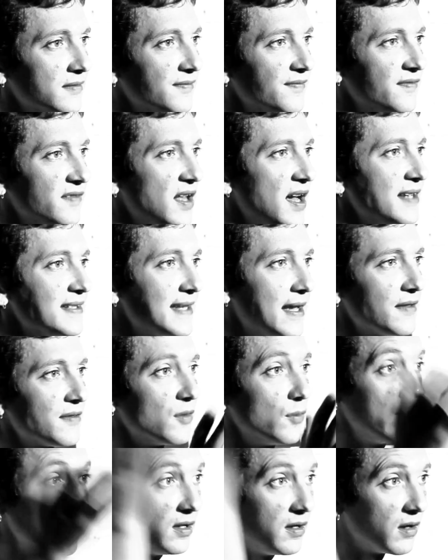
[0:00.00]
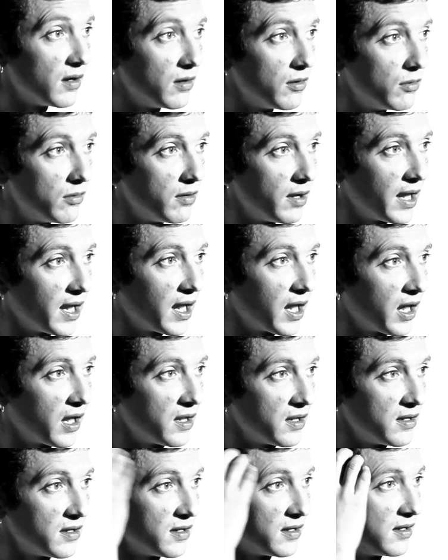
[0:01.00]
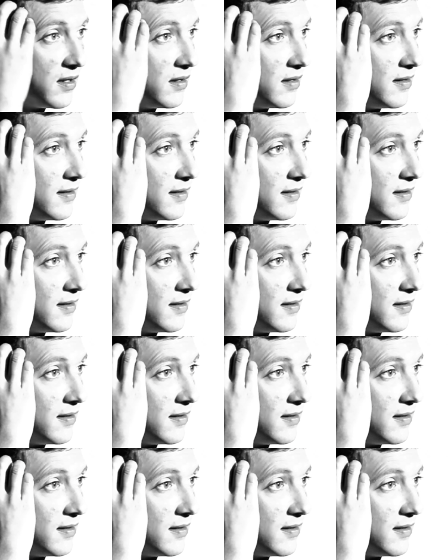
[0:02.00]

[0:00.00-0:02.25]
flies out the window and